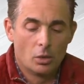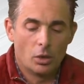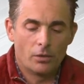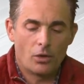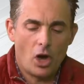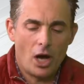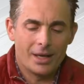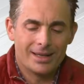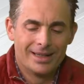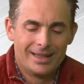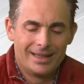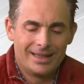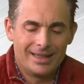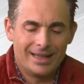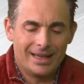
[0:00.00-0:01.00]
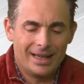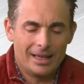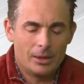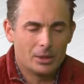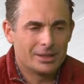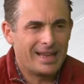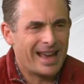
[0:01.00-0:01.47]
We've got
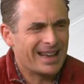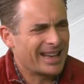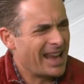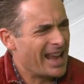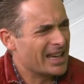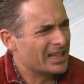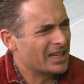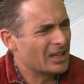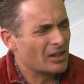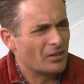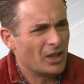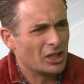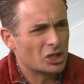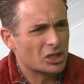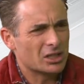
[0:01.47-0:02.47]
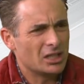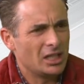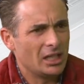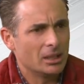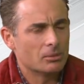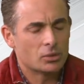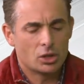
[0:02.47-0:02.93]
yeah, dedicated innovation
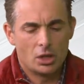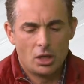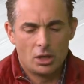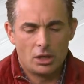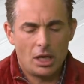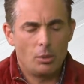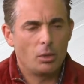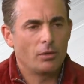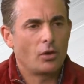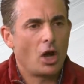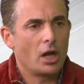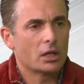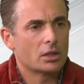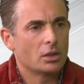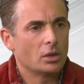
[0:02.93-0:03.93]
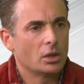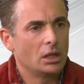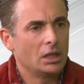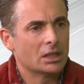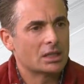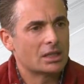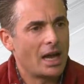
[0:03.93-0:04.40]
teams. Then we've got
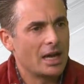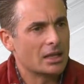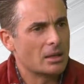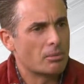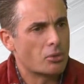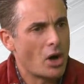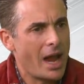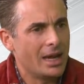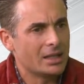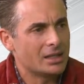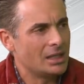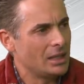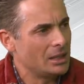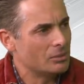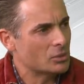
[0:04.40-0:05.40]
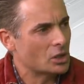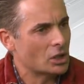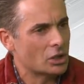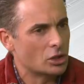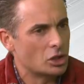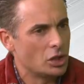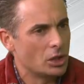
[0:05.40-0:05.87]
inside the brand teams and the